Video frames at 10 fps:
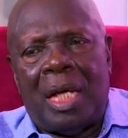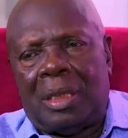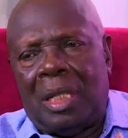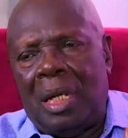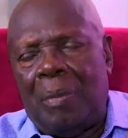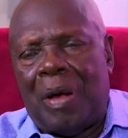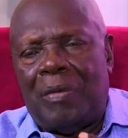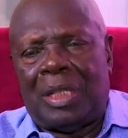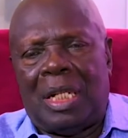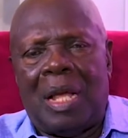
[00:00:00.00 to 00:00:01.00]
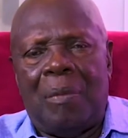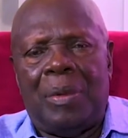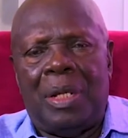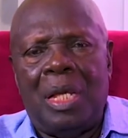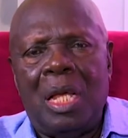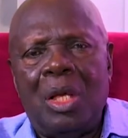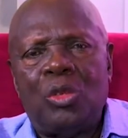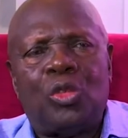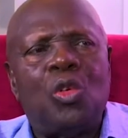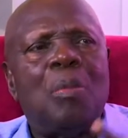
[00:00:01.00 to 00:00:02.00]
as a private sector company
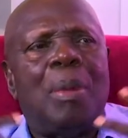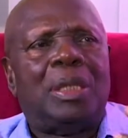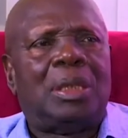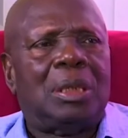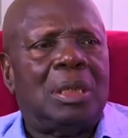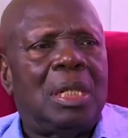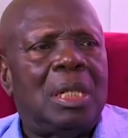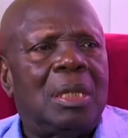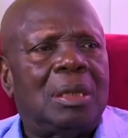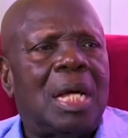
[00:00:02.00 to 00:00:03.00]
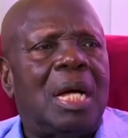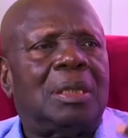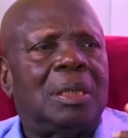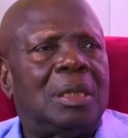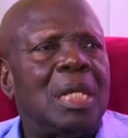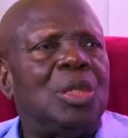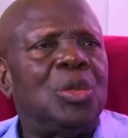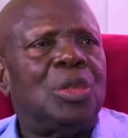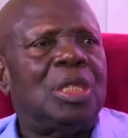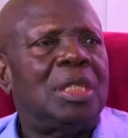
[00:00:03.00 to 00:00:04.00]
so much taxes and
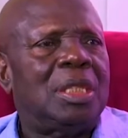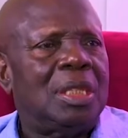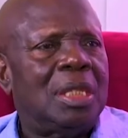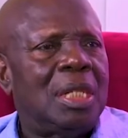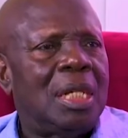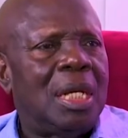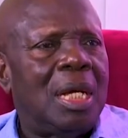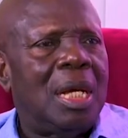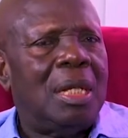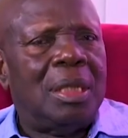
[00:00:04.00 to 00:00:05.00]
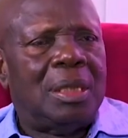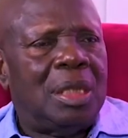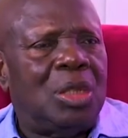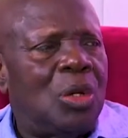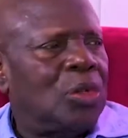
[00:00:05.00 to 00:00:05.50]
duties and the city